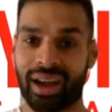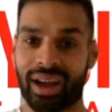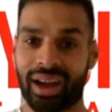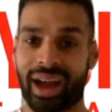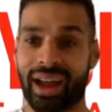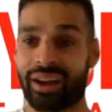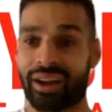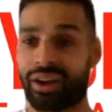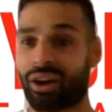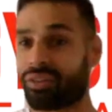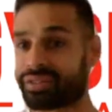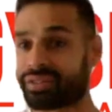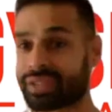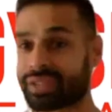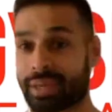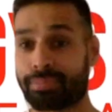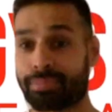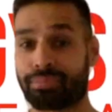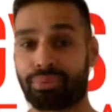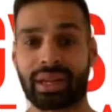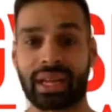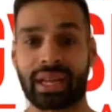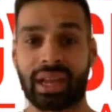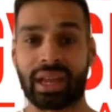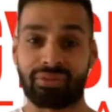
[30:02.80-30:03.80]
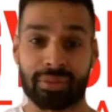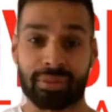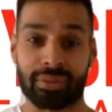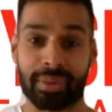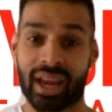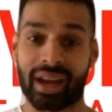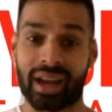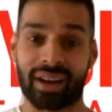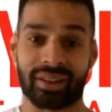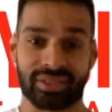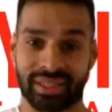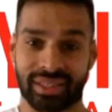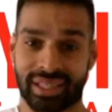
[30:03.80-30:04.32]
and obviously bring everybody
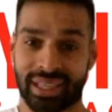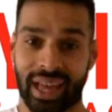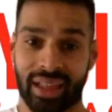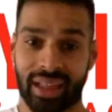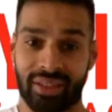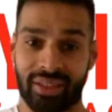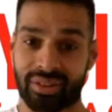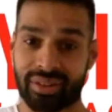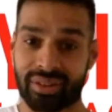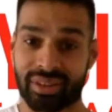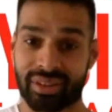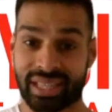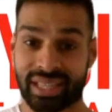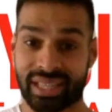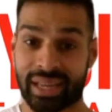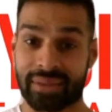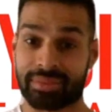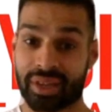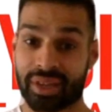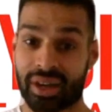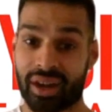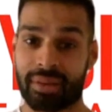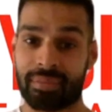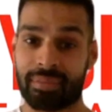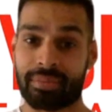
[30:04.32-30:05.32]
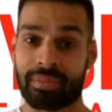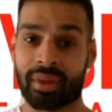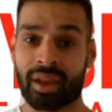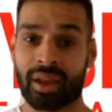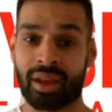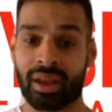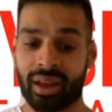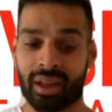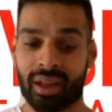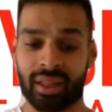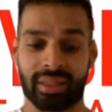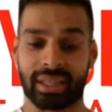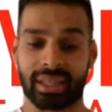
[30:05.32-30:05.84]
else together at the same time.
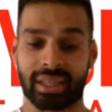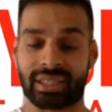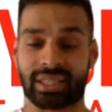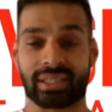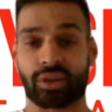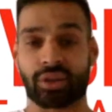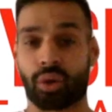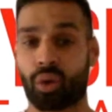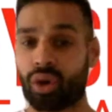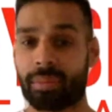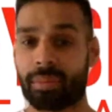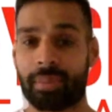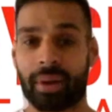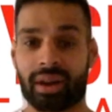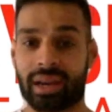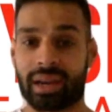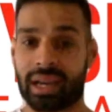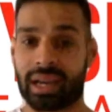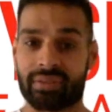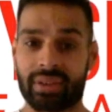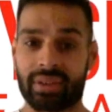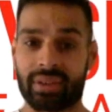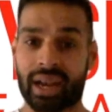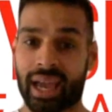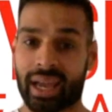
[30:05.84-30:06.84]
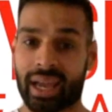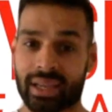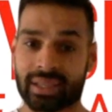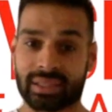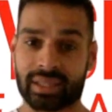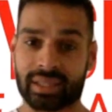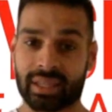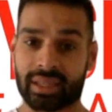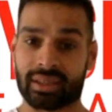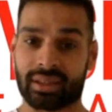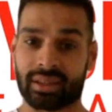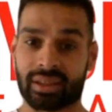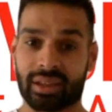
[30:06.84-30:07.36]
This is all about leaving
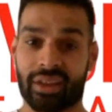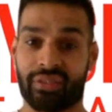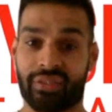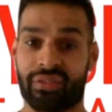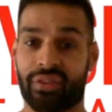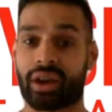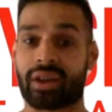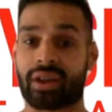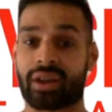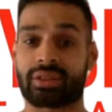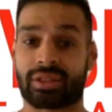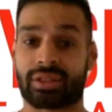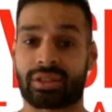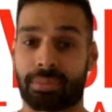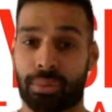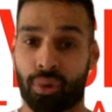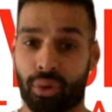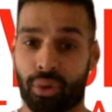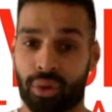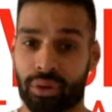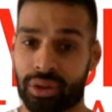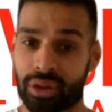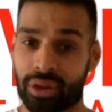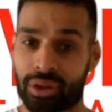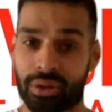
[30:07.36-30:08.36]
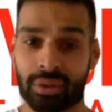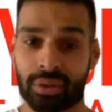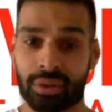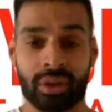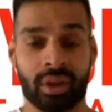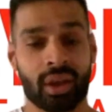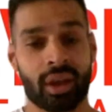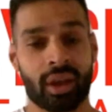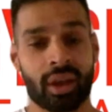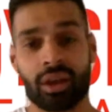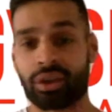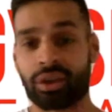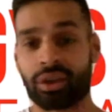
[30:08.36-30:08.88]
legacy. If I can support you,
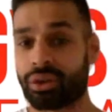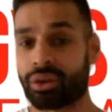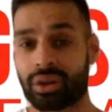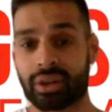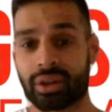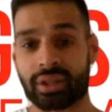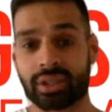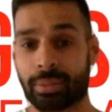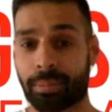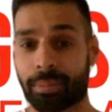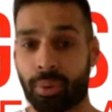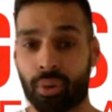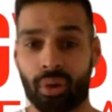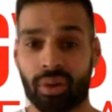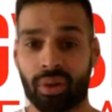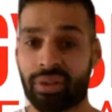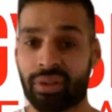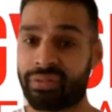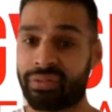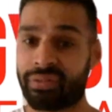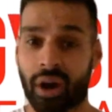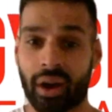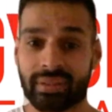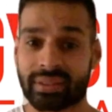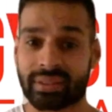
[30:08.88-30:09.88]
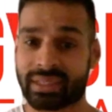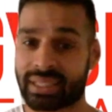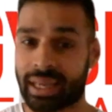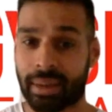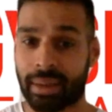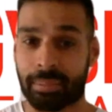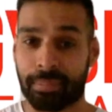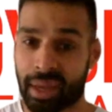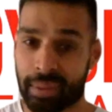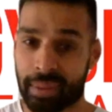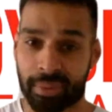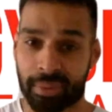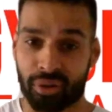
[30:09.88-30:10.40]
you're going to support the 5 to 10
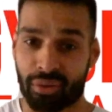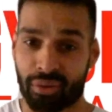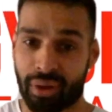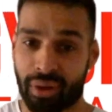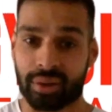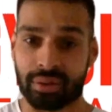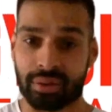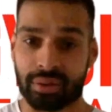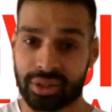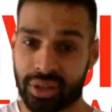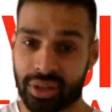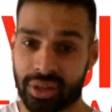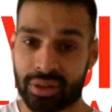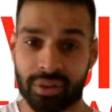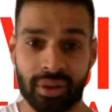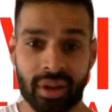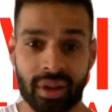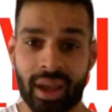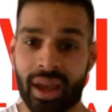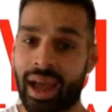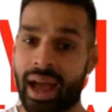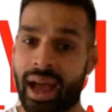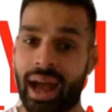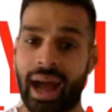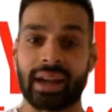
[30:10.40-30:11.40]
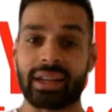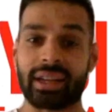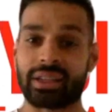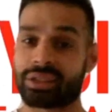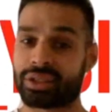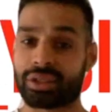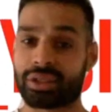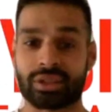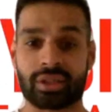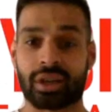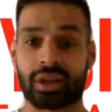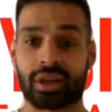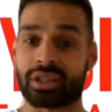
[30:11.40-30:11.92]
people around you, and it's
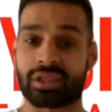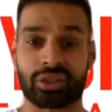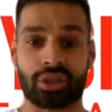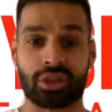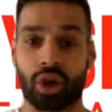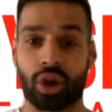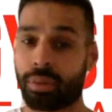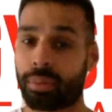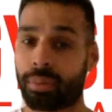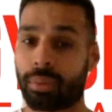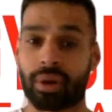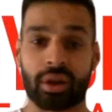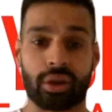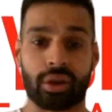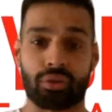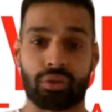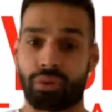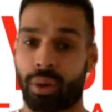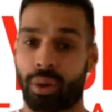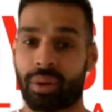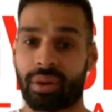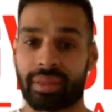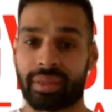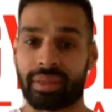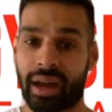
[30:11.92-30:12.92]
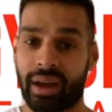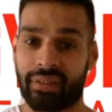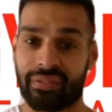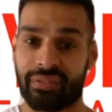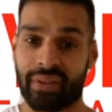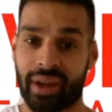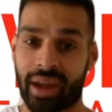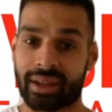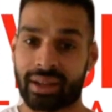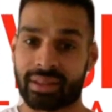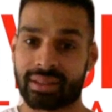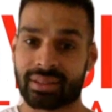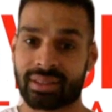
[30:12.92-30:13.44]
just going to snowball and grow in that
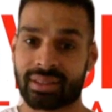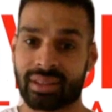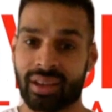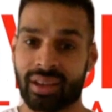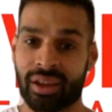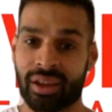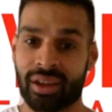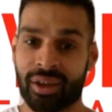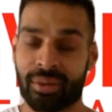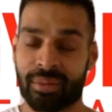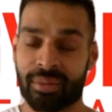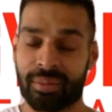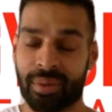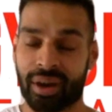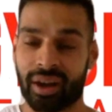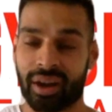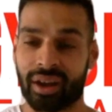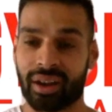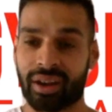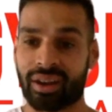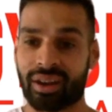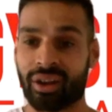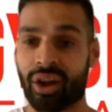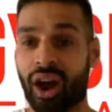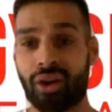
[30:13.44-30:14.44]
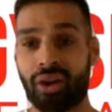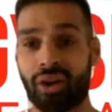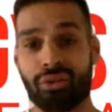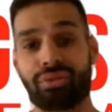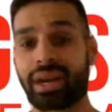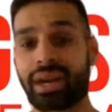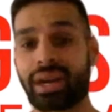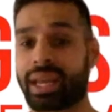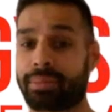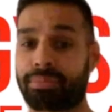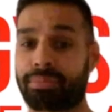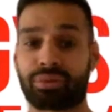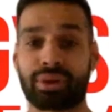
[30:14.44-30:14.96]
effect. But look, I
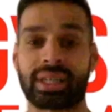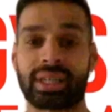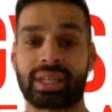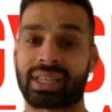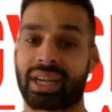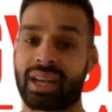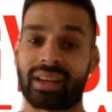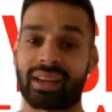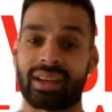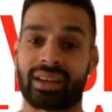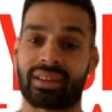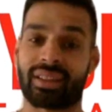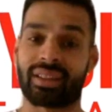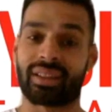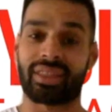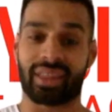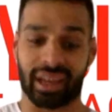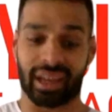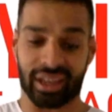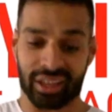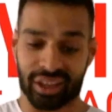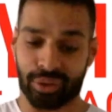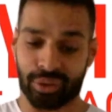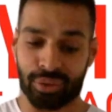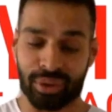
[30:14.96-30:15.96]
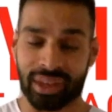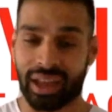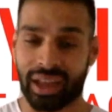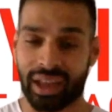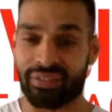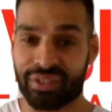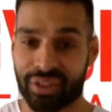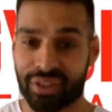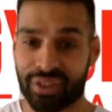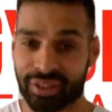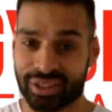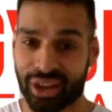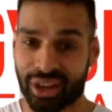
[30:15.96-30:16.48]
really appreciate it. Thank you again
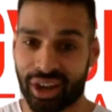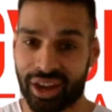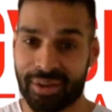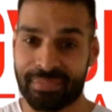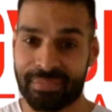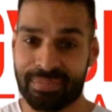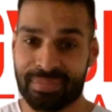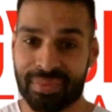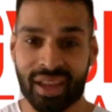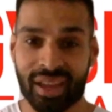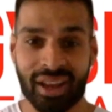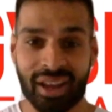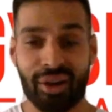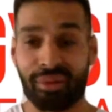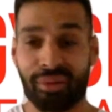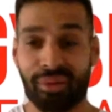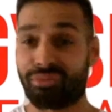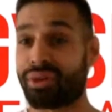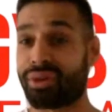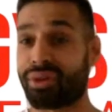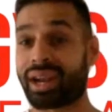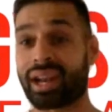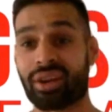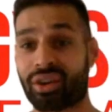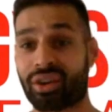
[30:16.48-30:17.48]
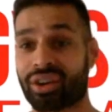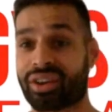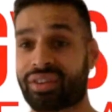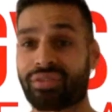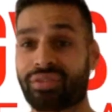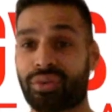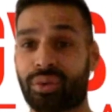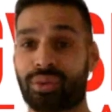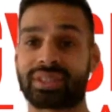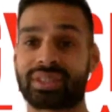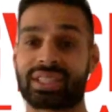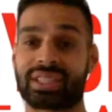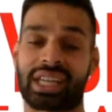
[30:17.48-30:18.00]
for your time. I'm really looking
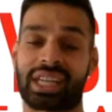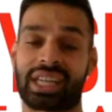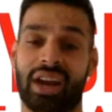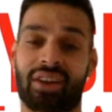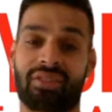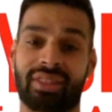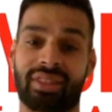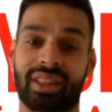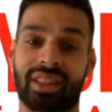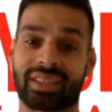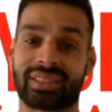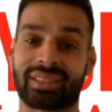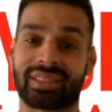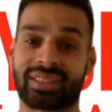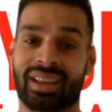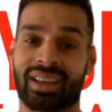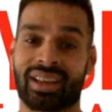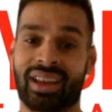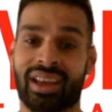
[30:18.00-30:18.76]
forward to sharing this.